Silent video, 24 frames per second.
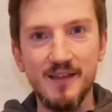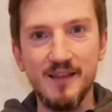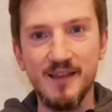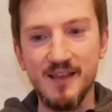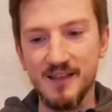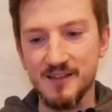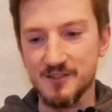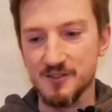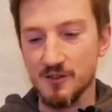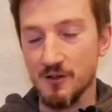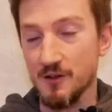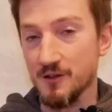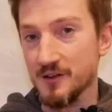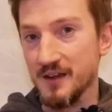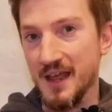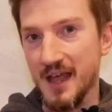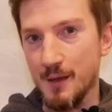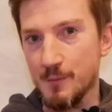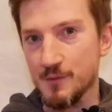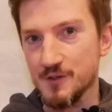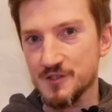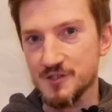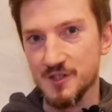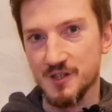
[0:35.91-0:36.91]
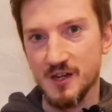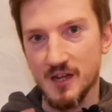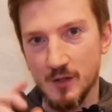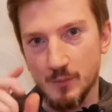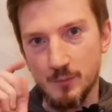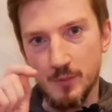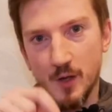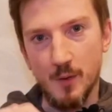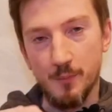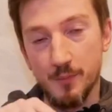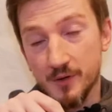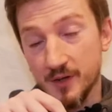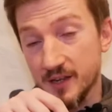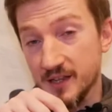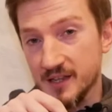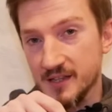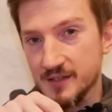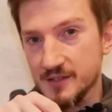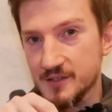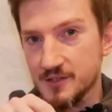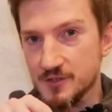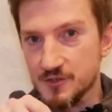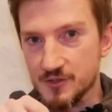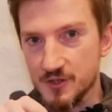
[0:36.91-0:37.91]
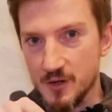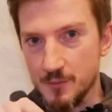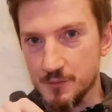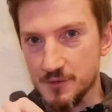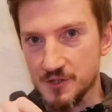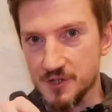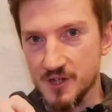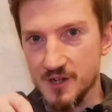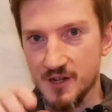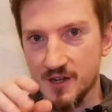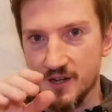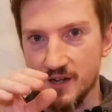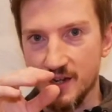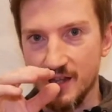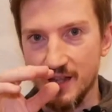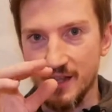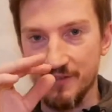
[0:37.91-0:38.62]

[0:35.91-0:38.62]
It's on Amazon. I'll pop a link in the description